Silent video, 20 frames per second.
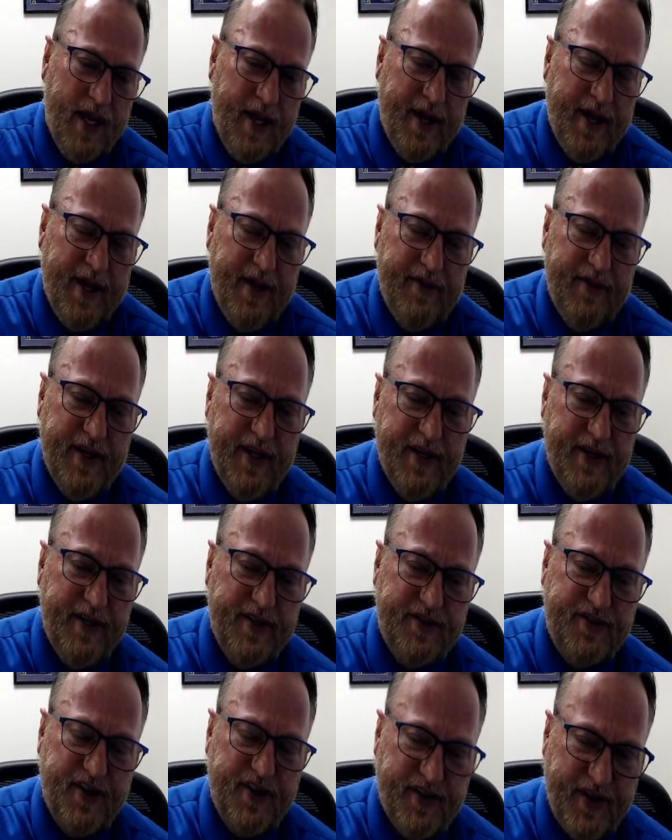And then
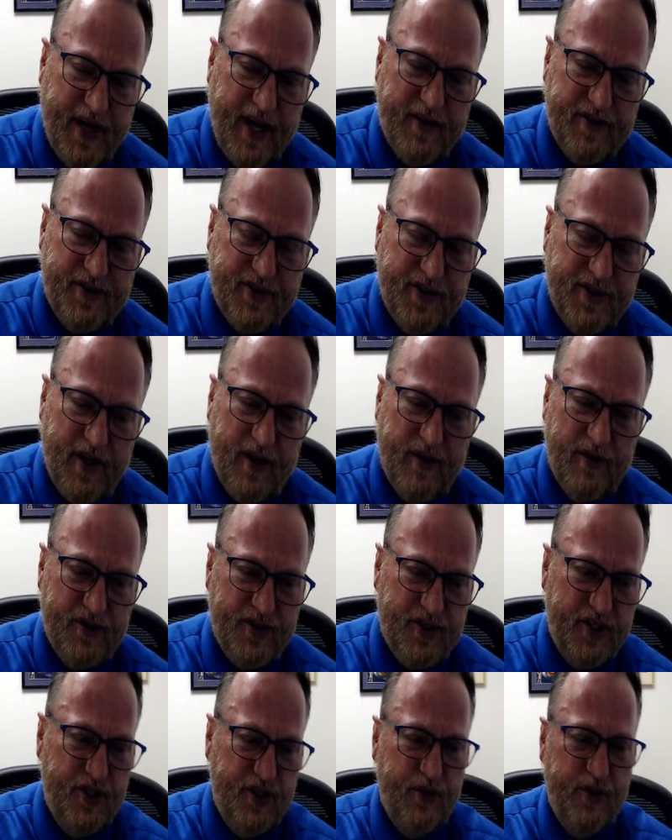it's $1,000
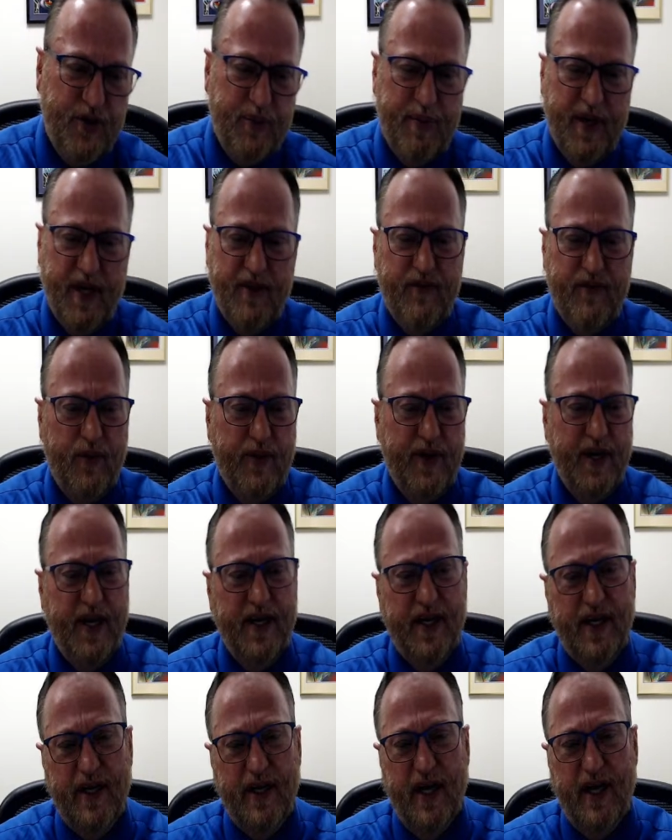and you only pay
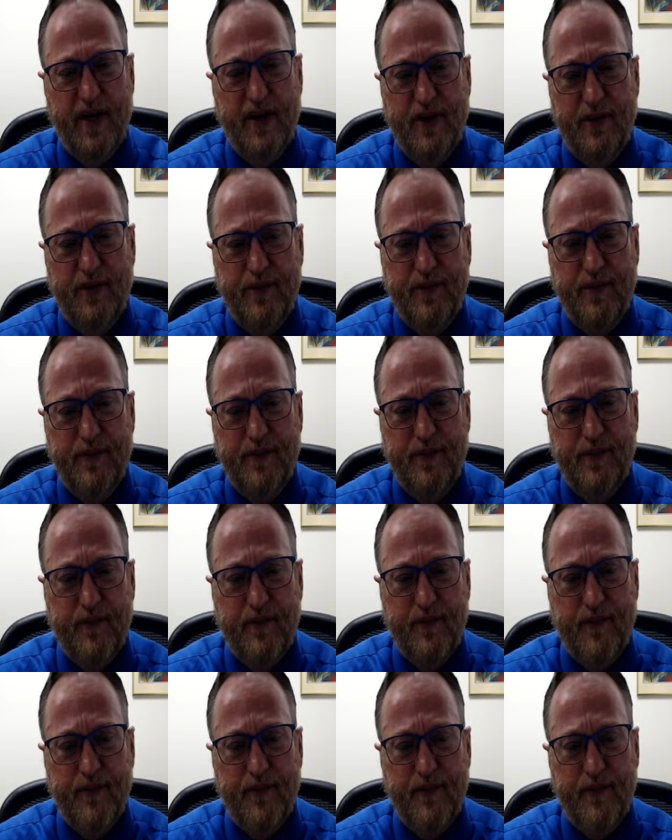$499 if
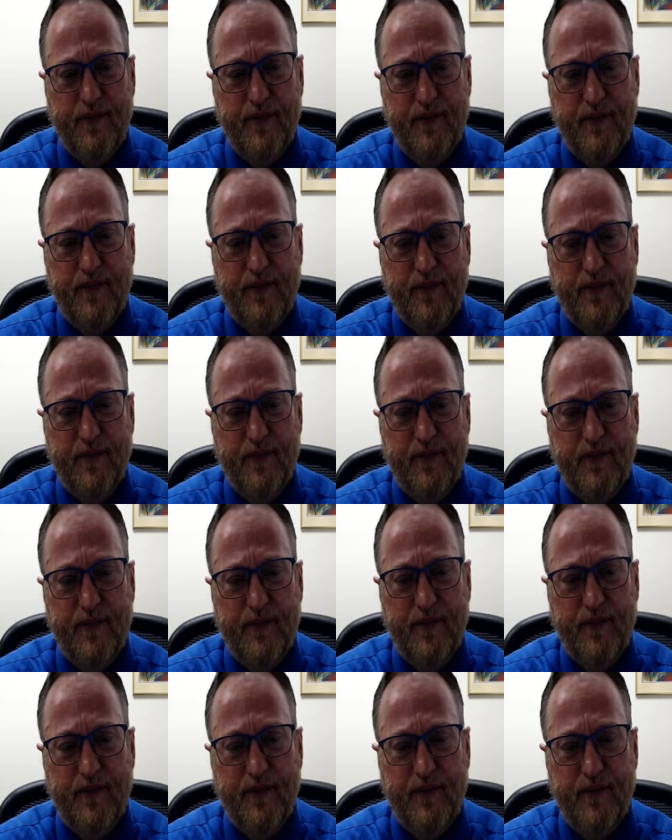you Zelle during the
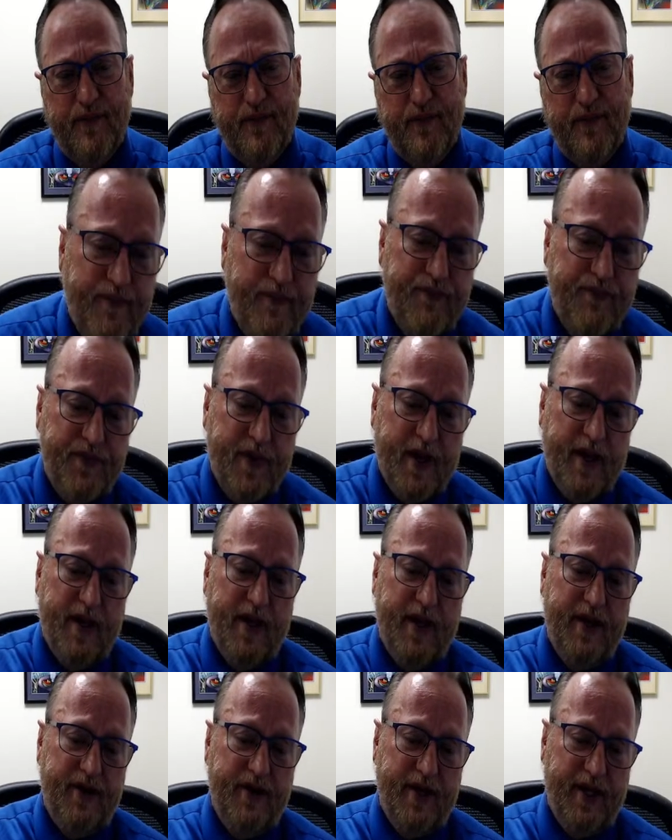webinar.
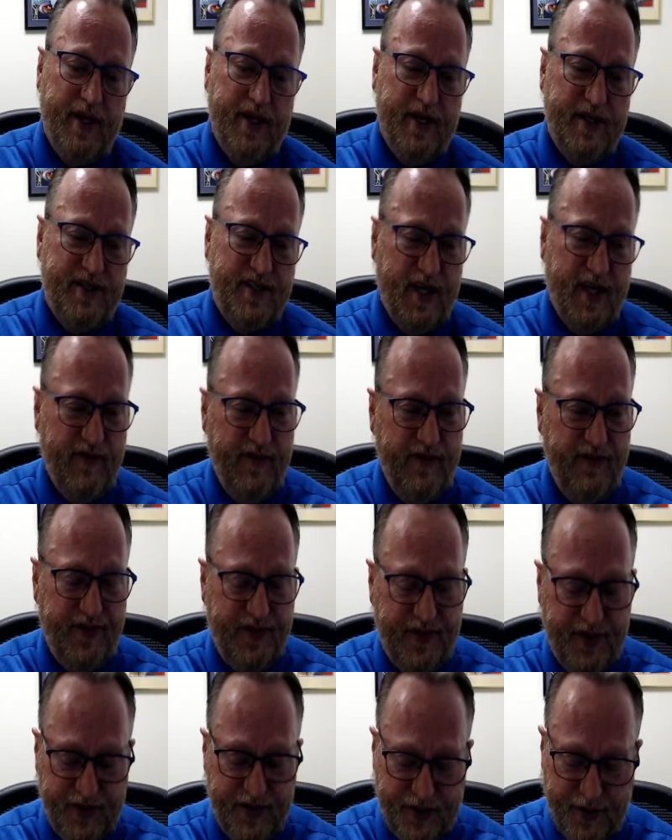And you get a
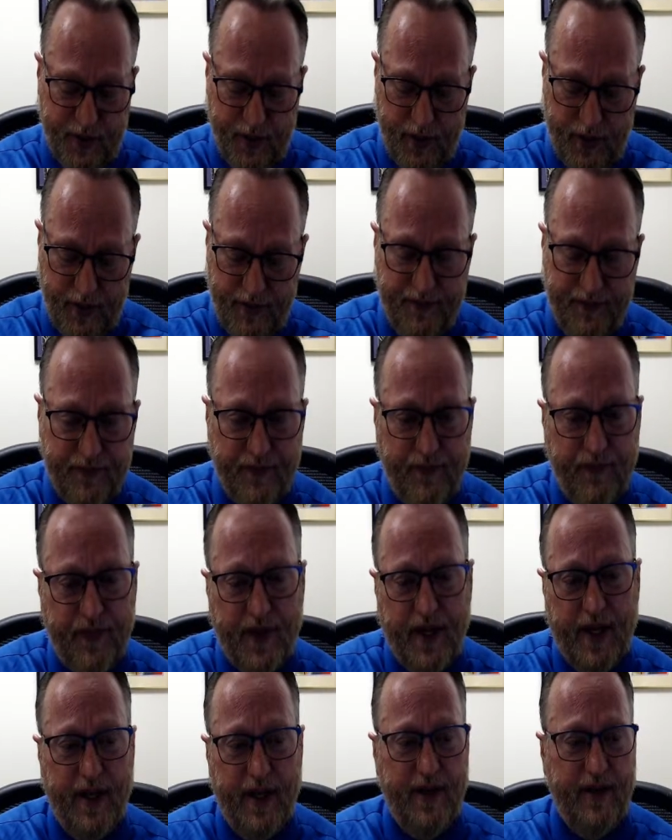750 score.
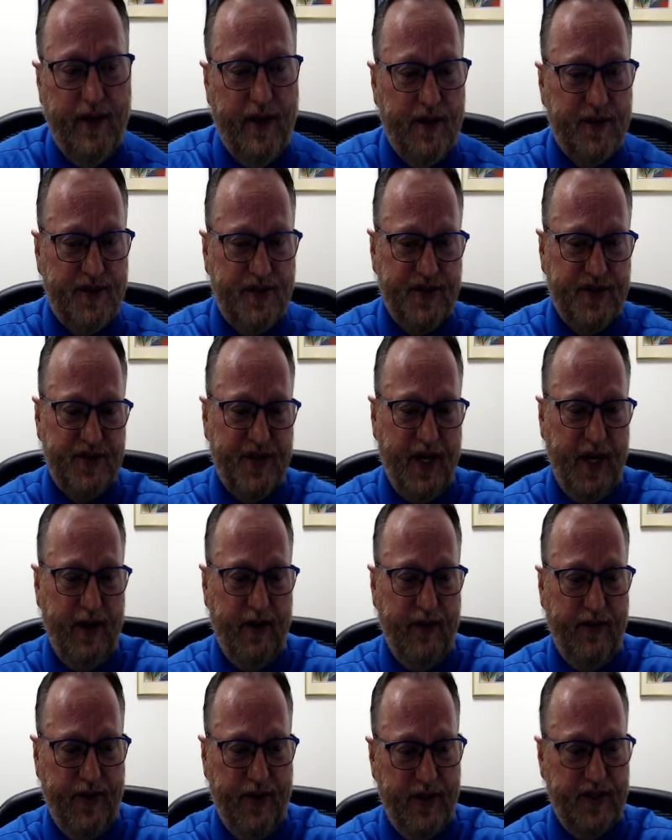And there's the
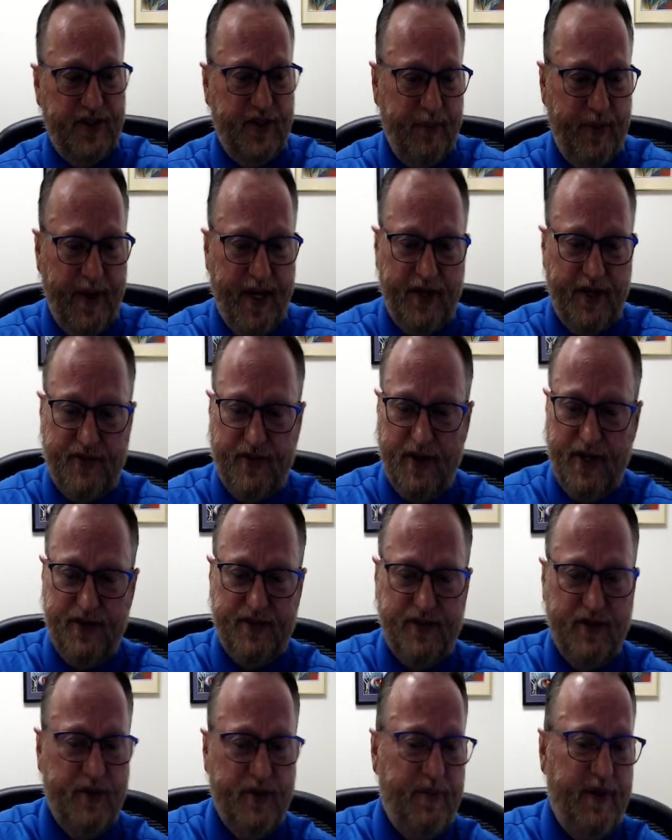Zelle, there's the bank
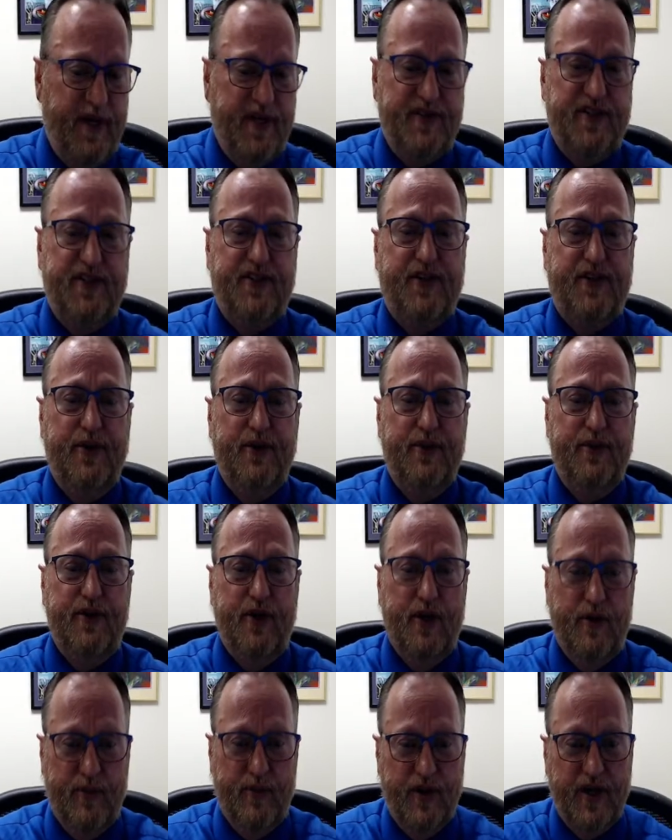transfer deposit too.
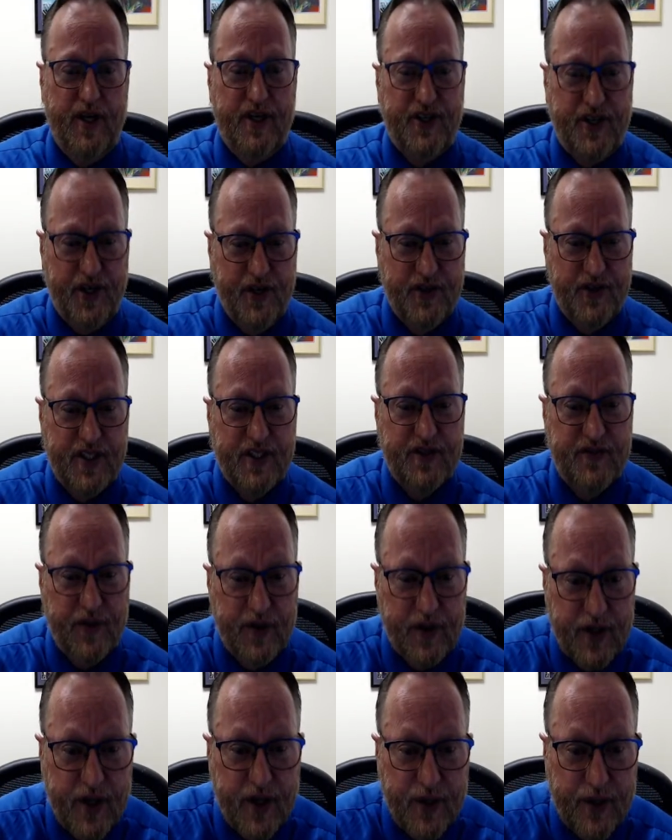No more excuses for
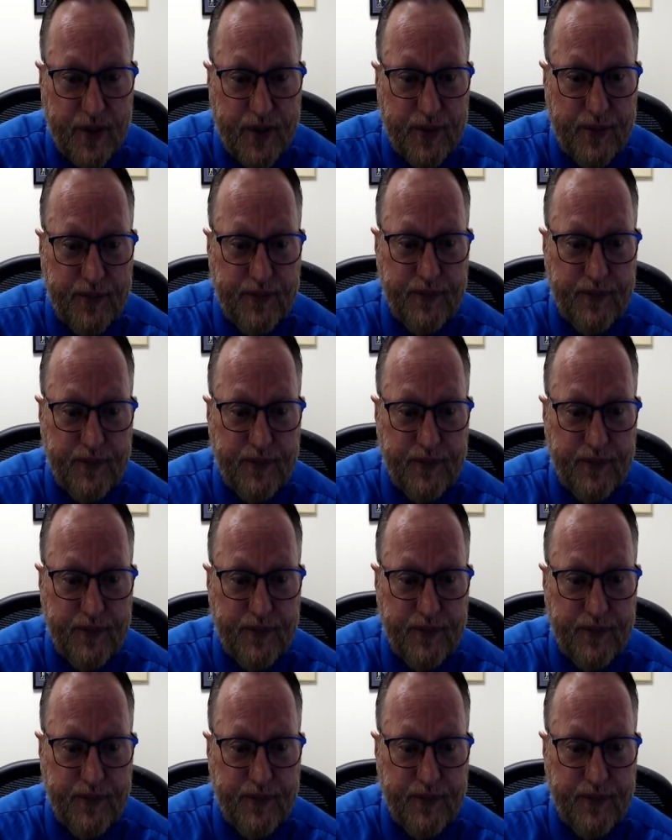you.